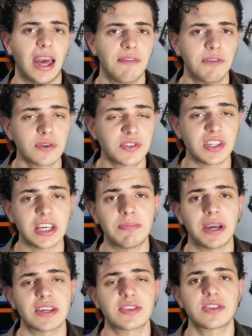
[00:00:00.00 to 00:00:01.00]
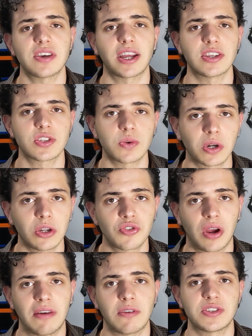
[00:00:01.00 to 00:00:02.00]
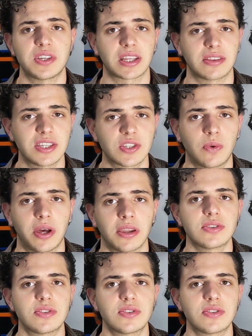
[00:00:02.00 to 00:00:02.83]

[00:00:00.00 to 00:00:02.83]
FOC-based sinusoidal drivers like this one